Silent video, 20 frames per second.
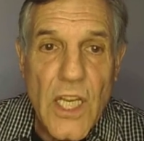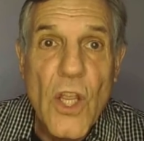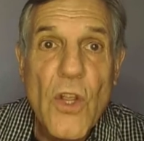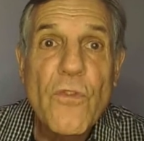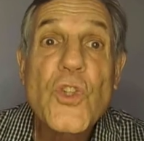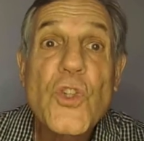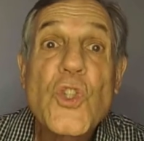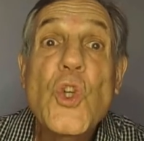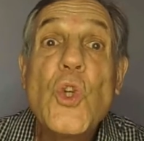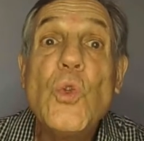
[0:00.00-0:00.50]

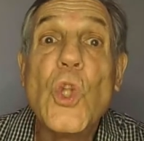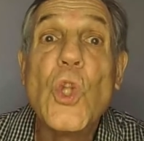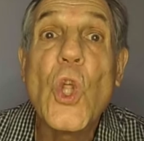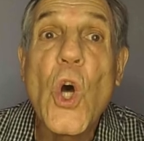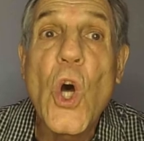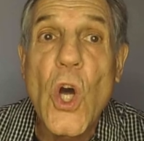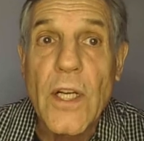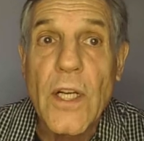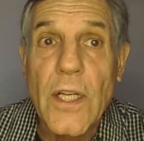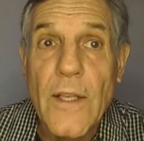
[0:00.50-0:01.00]
for too
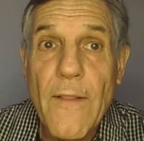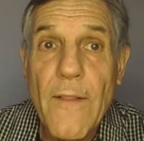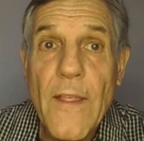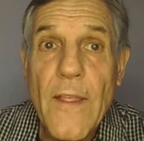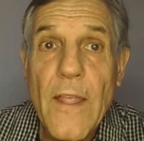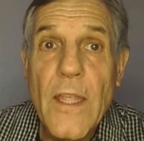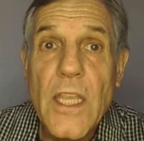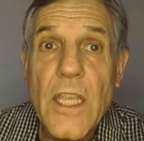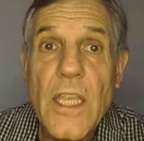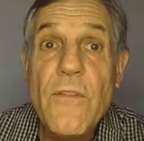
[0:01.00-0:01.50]
long,
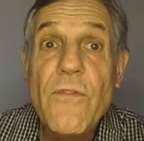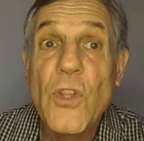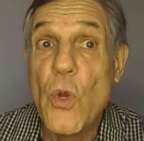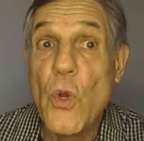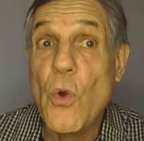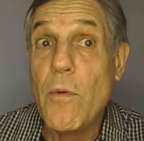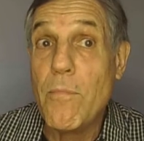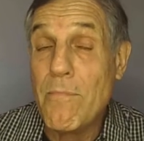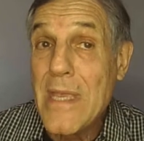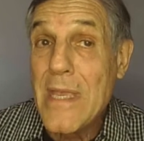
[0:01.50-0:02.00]
even though
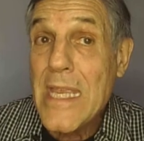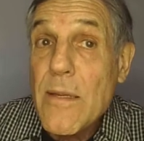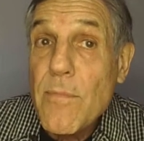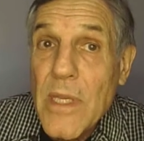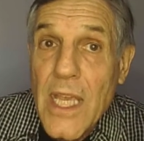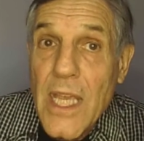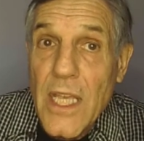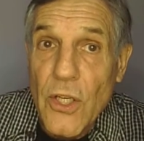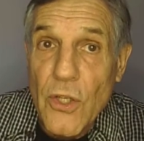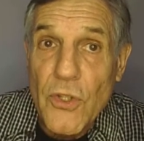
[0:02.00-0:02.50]
it may
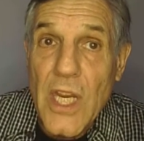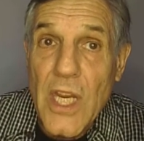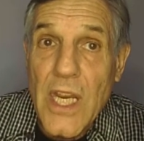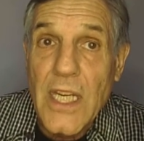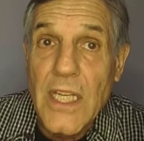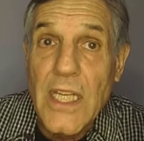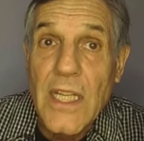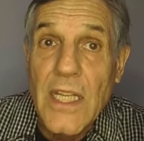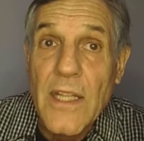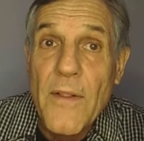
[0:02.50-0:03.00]
be
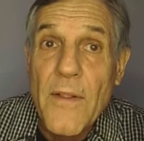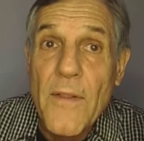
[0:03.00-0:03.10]
entertaining.